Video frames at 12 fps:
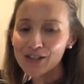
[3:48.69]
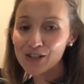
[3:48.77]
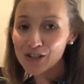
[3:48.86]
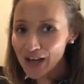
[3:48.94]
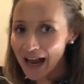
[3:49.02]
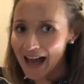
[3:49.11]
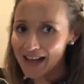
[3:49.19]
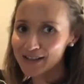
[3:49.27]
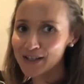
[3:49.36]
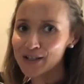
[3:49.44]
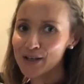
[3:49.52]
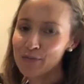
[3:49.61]
chat
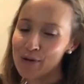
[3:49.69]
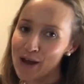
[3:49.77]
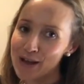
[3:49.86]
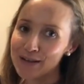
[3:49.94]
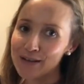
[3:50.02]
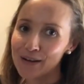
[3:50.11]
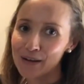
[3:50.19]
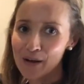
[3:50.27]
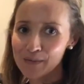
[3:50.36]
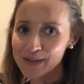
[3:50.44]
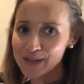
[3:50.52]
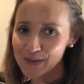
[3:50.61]
to the person that
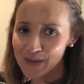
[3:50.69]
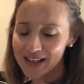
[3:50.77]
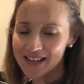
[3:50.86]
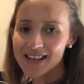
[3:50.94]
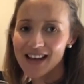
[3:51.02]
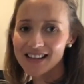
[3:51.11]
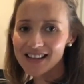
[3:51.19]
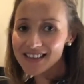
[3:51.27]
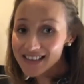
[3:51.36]
comes to fix it.